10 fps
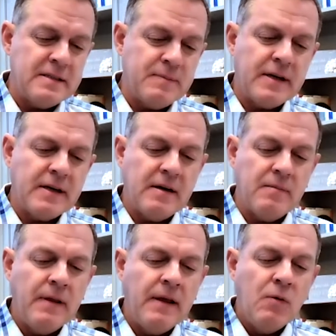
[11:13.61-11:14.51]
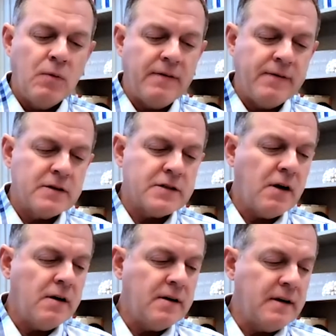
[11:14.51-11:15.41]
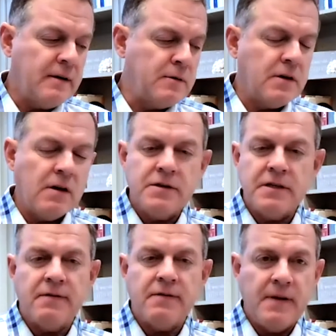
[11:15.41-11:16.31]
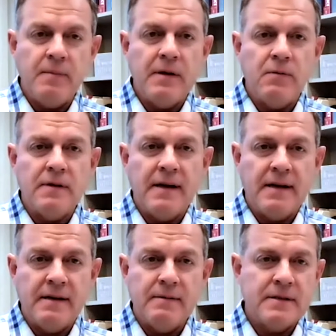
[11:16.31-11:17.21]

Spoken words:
It's become, when I first started, it was all just female related.